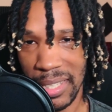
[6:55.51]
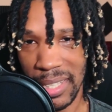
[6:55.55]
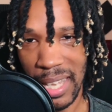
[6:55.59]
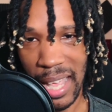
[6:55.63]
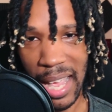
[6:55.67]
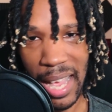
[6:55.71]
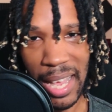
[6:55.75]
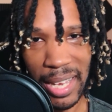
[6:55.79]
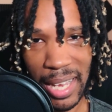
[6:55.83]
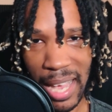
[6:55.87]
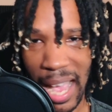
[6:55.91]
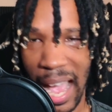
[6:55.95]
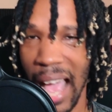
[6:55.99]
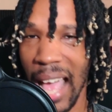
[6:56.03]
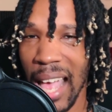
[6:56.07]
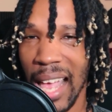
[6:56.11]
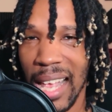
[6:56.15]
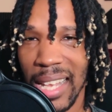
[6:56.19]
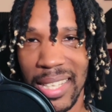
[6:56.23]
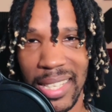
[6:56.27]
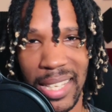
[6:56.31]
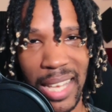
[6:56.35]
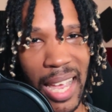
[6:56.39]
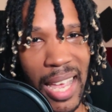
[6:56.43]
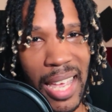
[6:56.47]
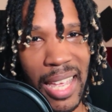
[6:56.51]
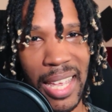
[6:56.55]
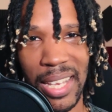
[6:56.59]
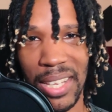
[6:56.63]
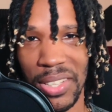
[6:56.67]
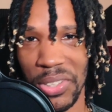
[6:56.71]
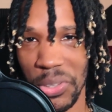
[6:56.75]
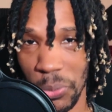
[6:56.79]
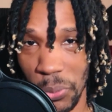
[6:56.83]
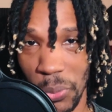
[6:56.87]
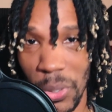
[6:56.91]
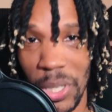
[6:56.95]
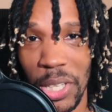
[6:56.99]
Like, hindsight
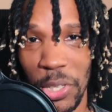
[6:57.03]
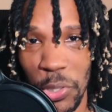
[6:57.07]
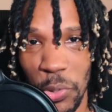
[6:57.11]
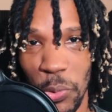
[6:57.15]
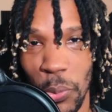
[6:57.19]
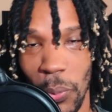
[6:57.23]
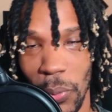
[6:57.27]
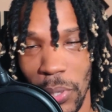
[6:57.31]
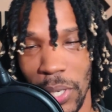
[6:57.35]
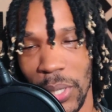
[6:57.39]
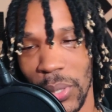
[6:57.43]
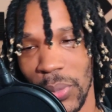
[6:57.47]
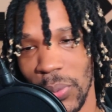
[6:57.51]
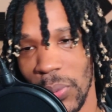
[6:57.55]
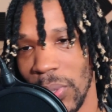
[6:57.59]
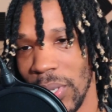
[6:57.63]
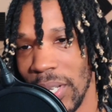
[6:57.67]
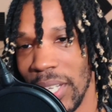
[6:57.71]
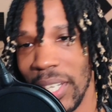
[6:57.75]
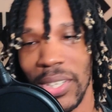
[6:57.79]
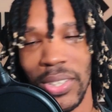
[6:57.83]
is really 2020.